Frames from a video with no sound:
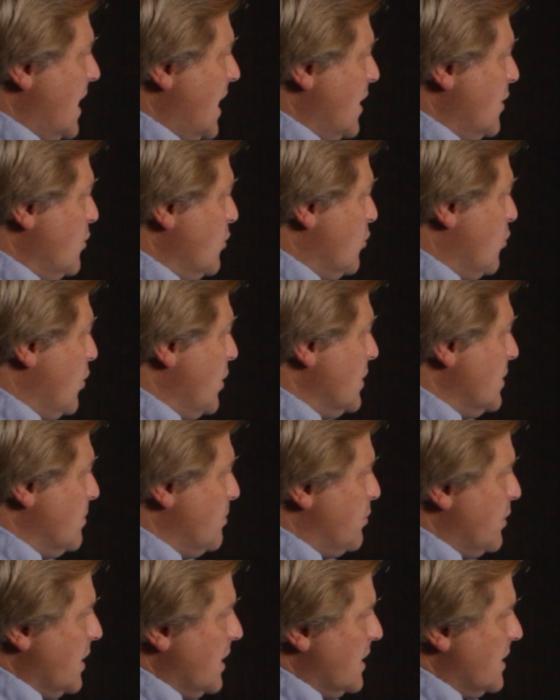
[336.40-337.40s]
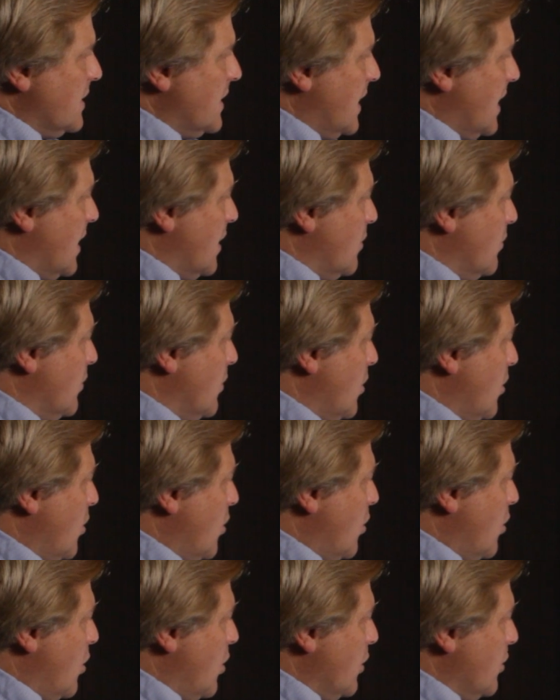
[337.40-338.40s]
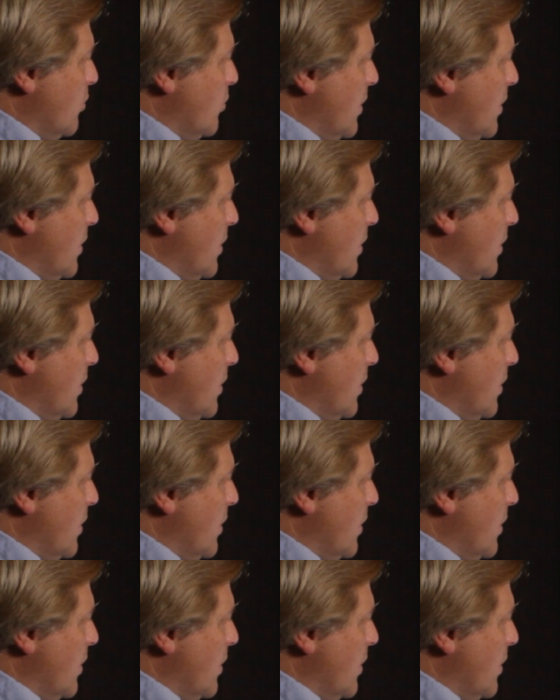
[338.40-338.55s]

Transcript: And you're going to bring it down all the